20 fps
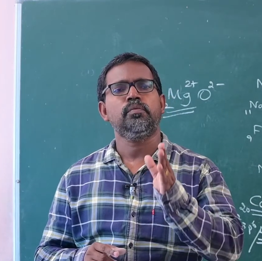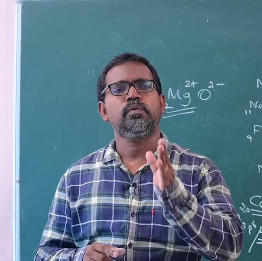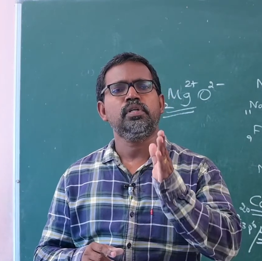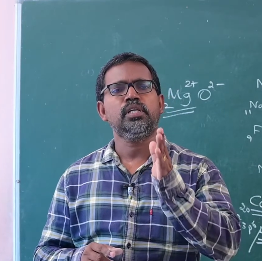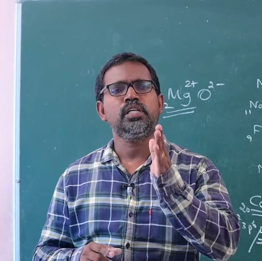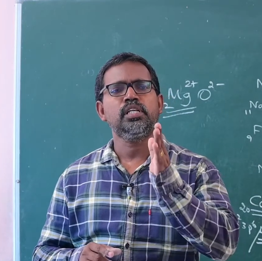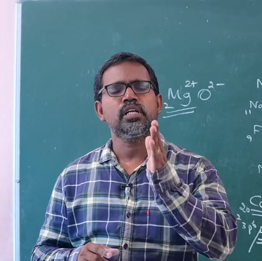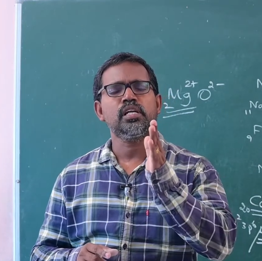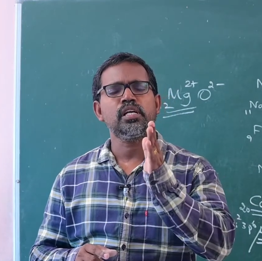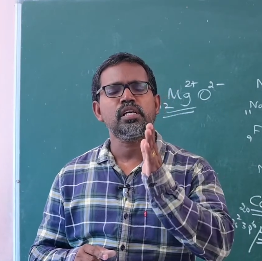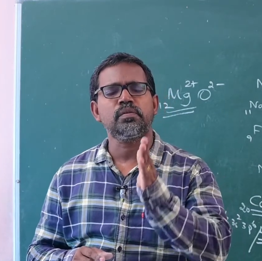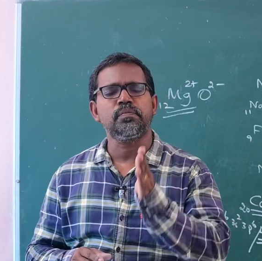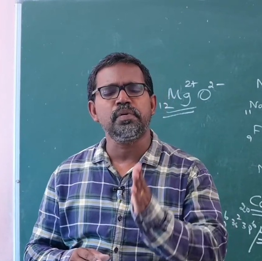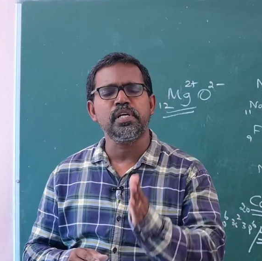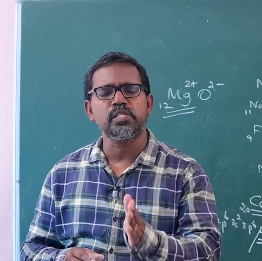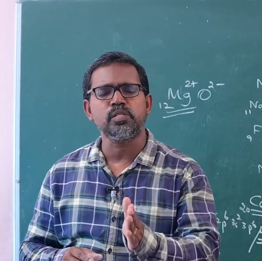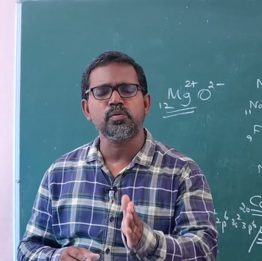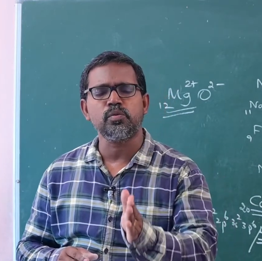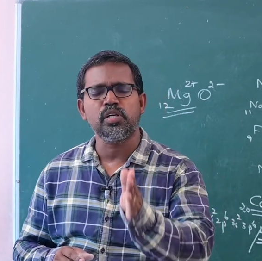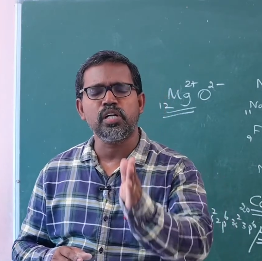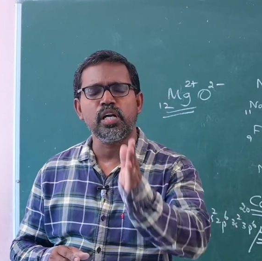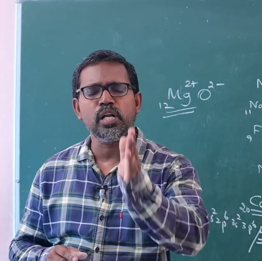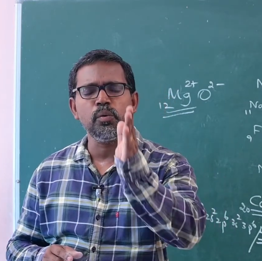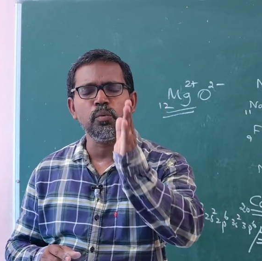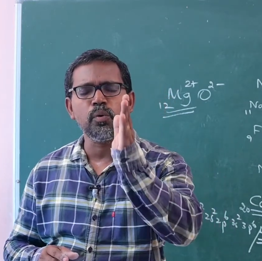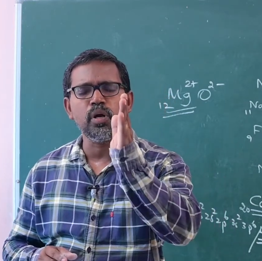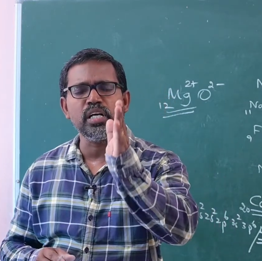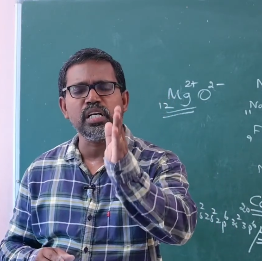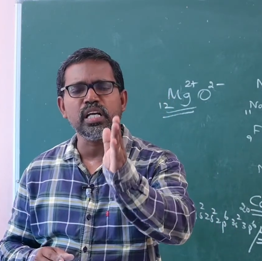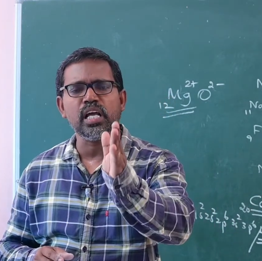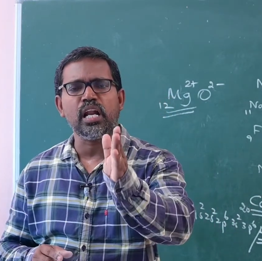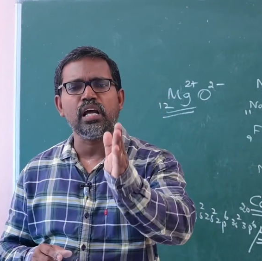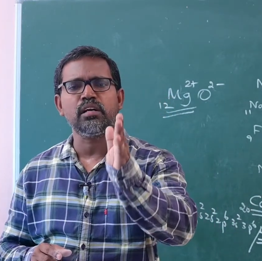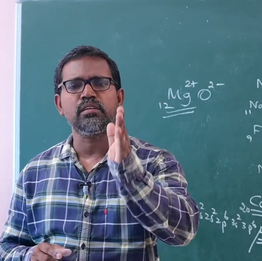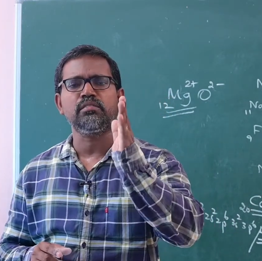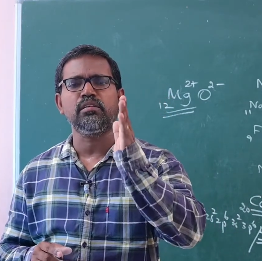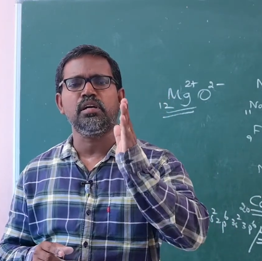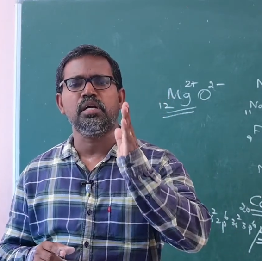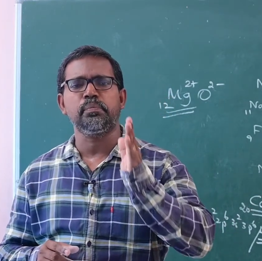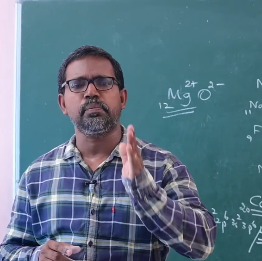it requires only 1
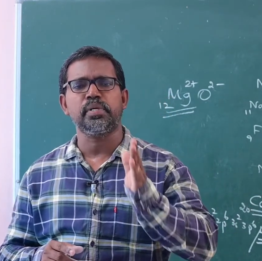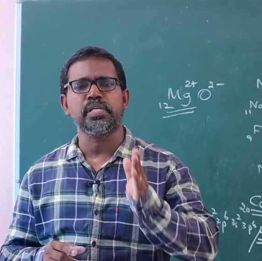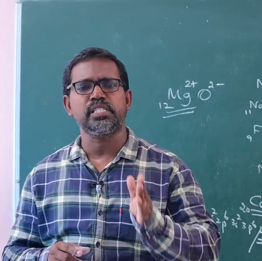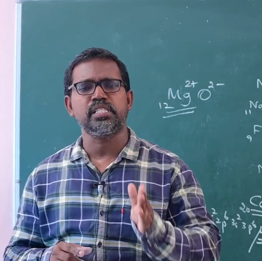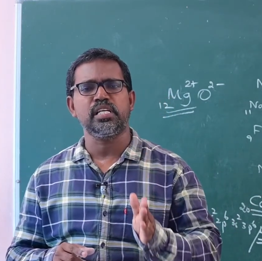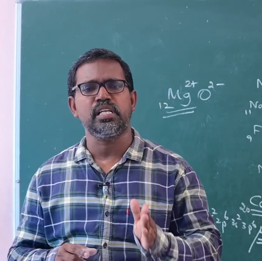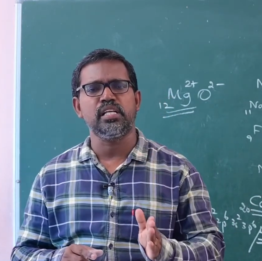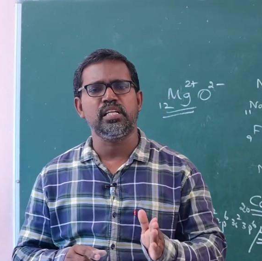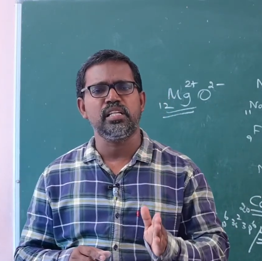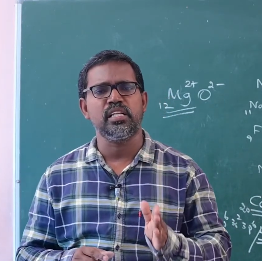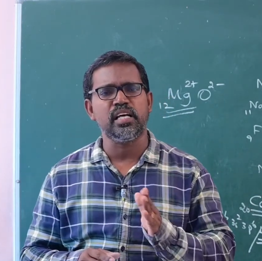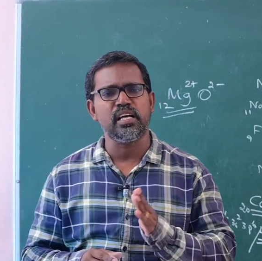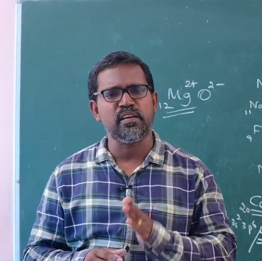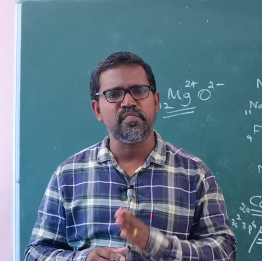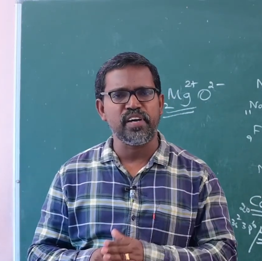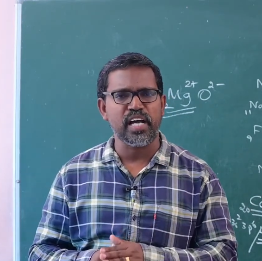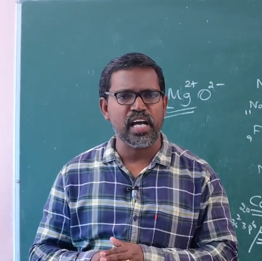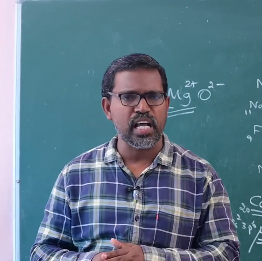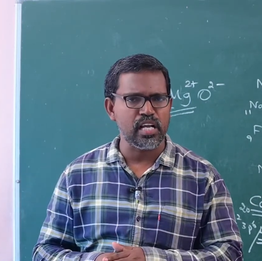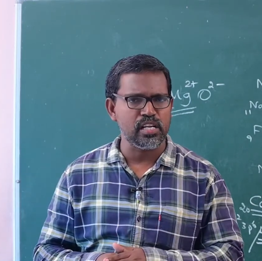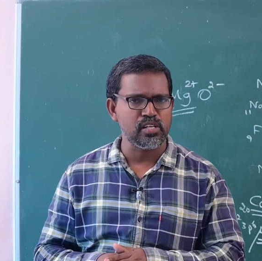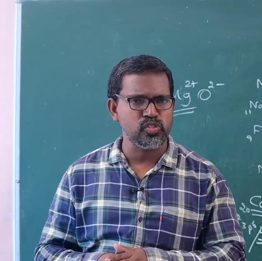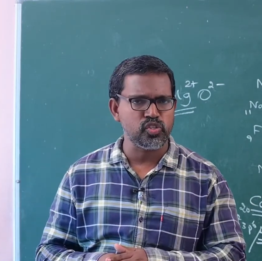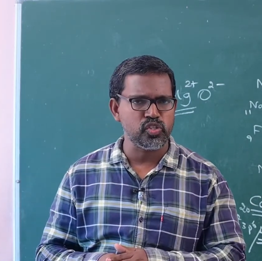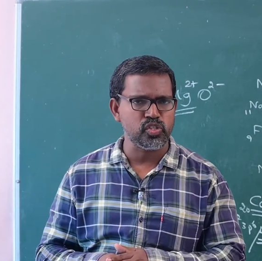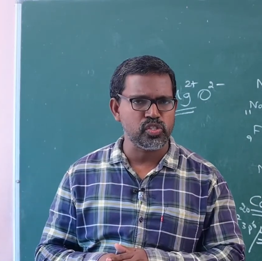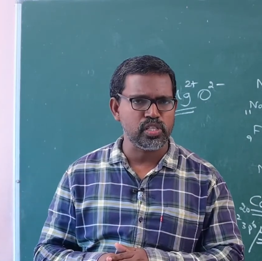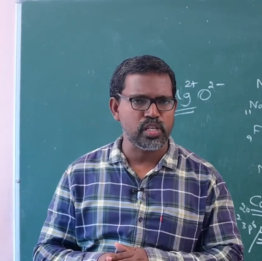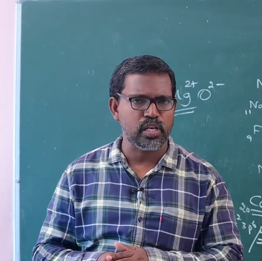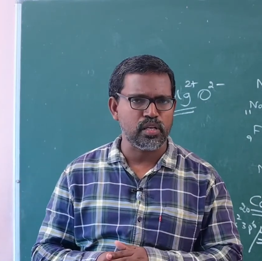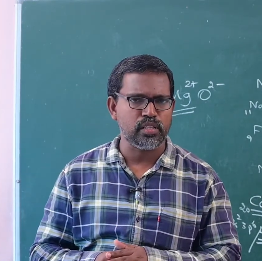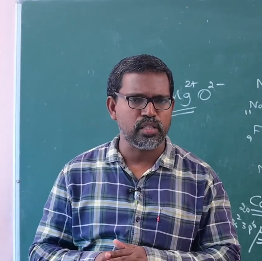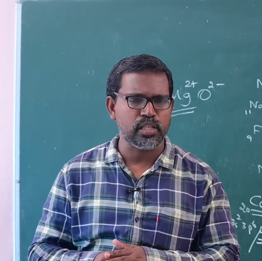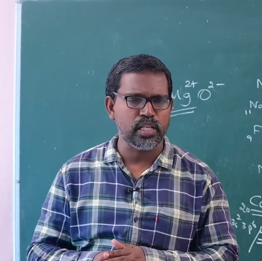electron present in their valence shell.